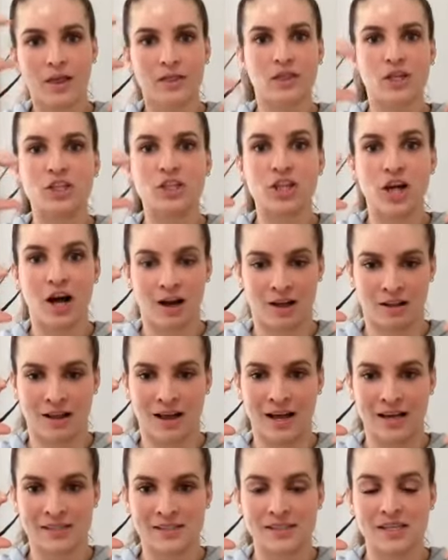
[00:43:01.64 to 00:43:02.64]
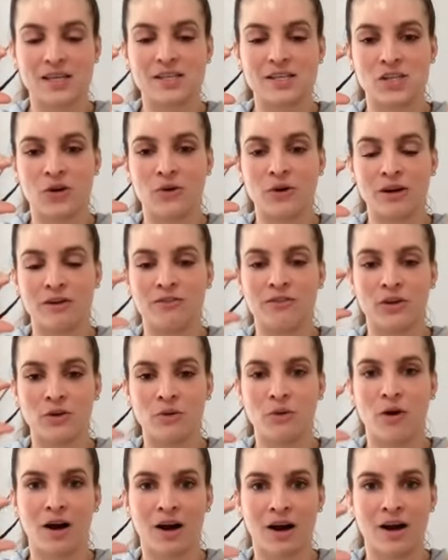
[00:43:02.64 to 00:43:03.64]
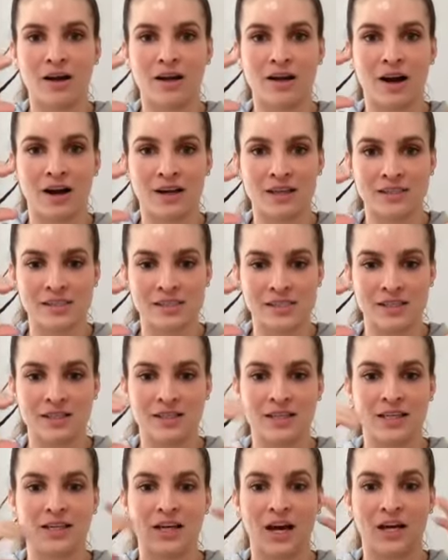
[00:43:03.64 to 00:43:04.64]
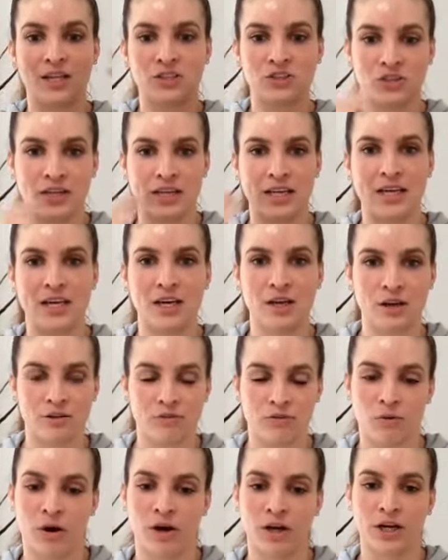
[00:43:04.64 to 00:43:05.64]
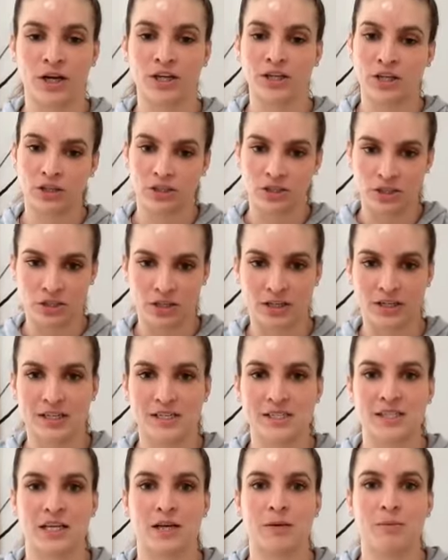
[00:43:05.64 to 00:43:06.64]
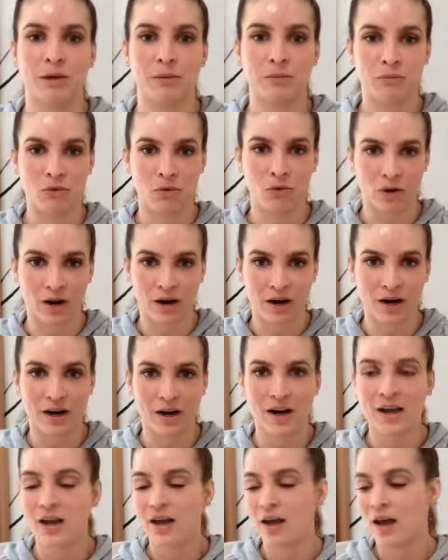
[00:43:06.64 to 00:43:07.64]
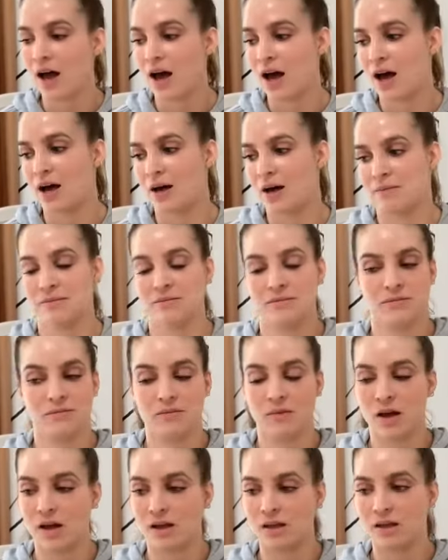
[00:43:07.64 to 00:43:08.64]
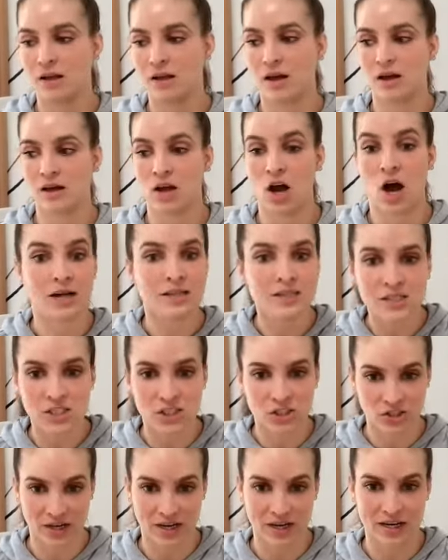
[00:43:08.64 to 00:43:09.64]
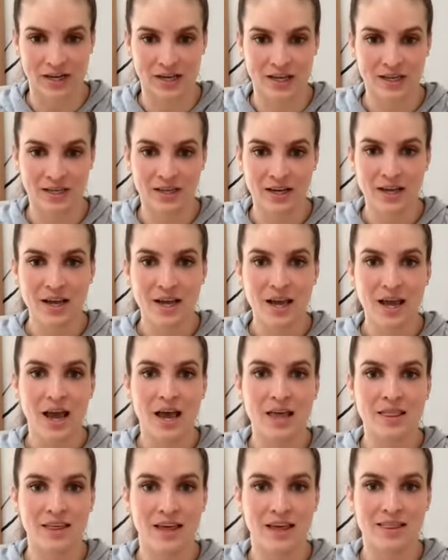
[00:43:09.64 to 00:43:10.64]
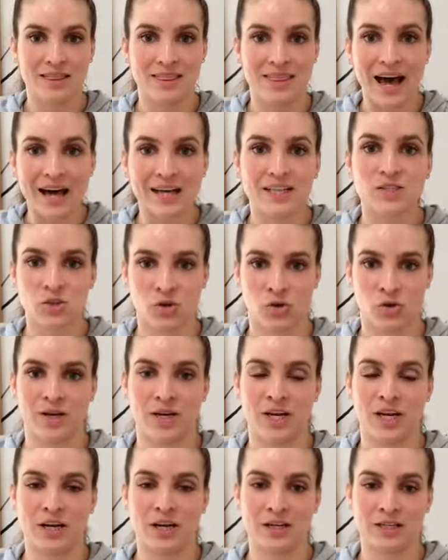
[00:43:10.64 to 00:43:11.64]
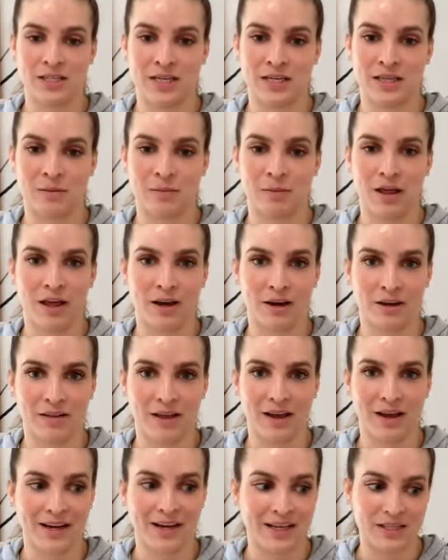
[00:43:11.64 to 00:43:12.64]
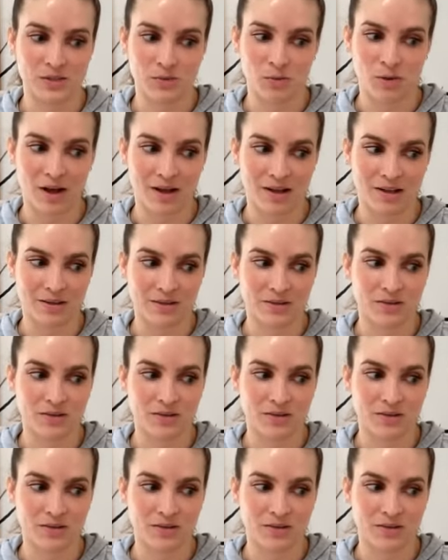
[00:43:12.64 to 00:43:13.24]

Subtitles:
The shot glass. So if you are constantly not drinking enough water, your urine is going to be more concentrated, and then that's going to irritate the bladder lining as well.